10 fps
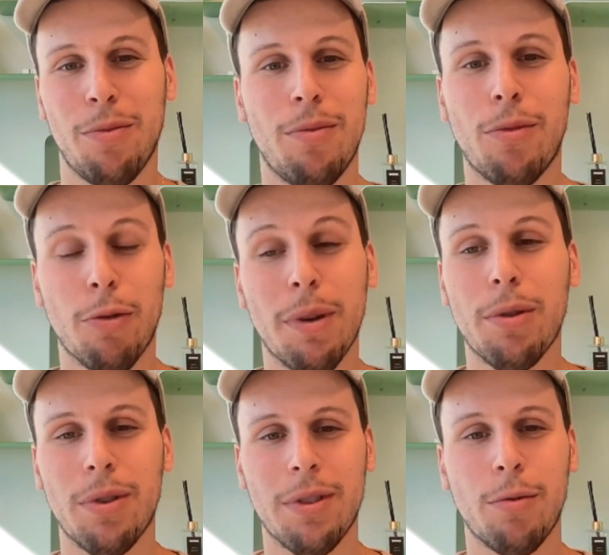more
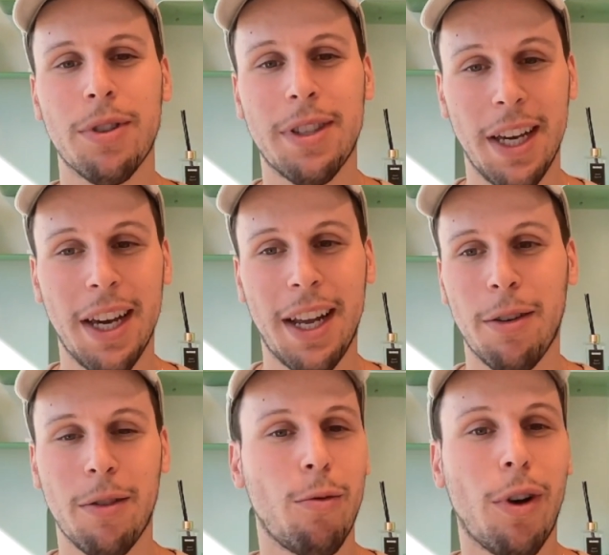people will see it
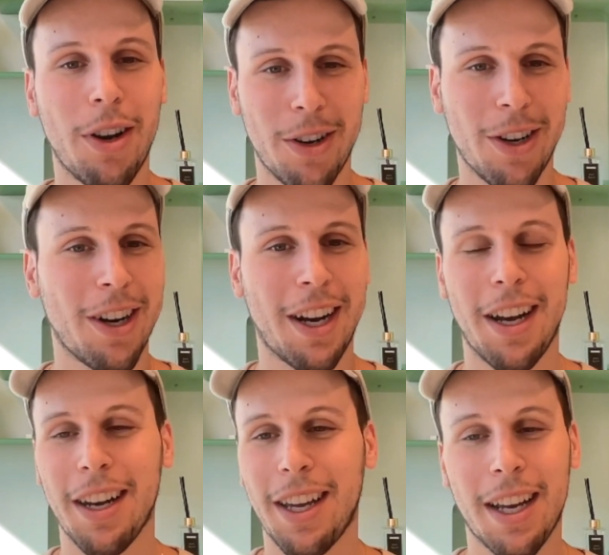and wonder
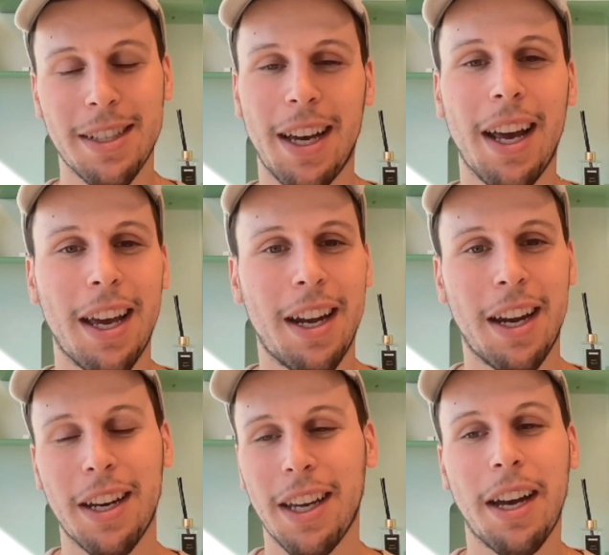and get excited
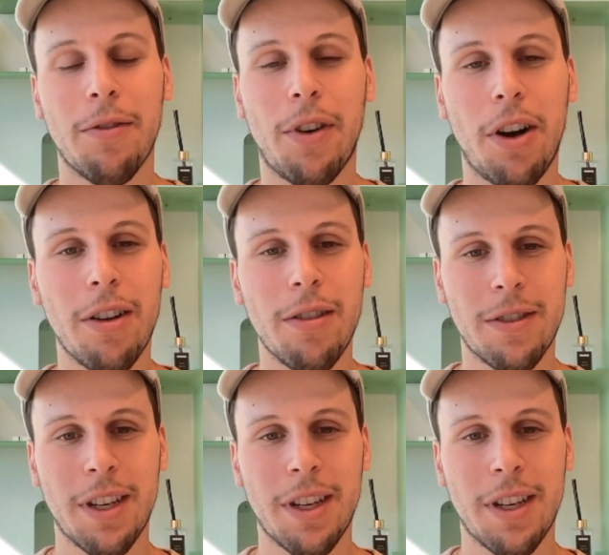and get involved,